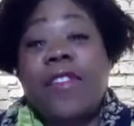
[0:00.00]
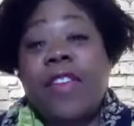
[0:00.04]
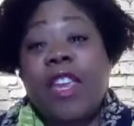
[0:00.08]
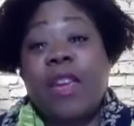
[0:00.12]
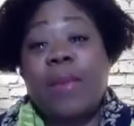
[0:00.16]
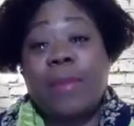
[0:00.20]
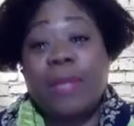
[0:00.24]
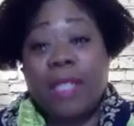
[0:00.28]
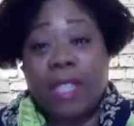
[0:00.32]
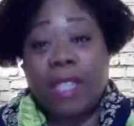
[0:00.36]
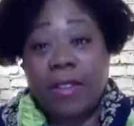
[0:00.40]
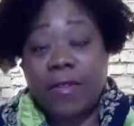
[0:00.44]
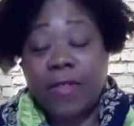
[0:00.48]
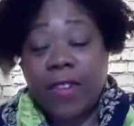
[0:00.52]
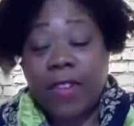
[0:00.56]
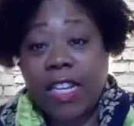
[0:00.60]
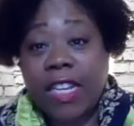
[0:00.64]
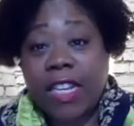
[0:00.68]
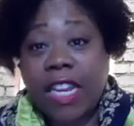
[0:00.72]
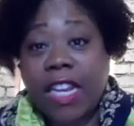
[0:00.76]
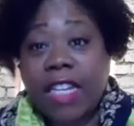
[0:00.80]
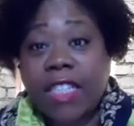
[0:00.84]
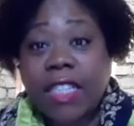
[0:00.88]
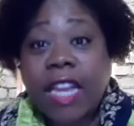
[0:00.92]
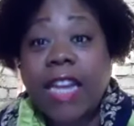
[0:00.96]
Kim's
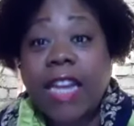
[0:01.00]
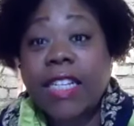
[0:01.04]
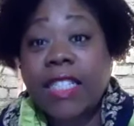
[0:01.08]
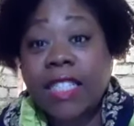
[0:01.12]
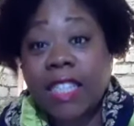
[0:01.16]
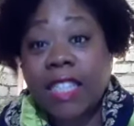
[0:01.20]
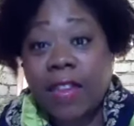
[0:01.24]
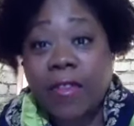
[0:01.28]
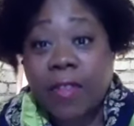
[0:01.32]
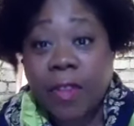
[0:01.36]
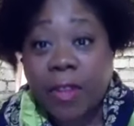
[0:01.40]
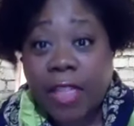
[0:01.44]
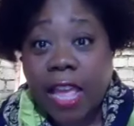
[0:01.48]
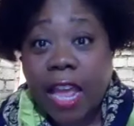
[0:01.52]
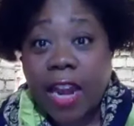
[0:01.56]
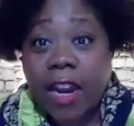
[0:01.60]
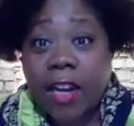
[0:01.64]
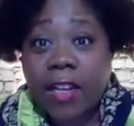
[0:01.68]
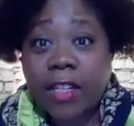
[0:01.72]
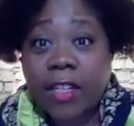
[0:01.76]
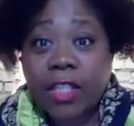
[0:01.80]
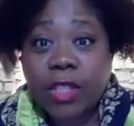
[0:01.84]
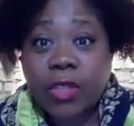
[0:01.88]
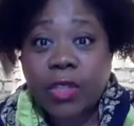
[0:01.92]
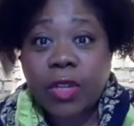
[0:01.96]
Convenience. I discovered that on
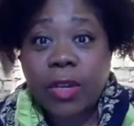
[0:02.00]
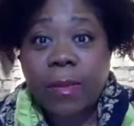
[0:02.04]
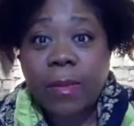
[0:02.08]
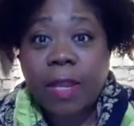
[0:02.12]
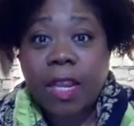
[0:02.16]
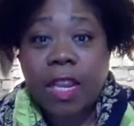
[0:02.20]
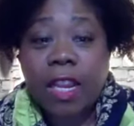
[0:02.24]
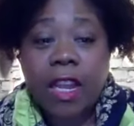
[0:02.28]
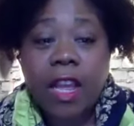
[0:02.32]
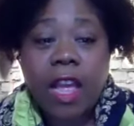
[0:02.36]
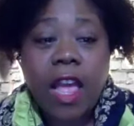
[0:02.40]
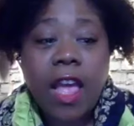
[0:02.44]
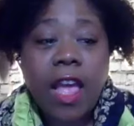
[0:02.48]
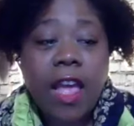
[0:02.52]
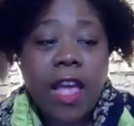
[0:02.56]
a streaming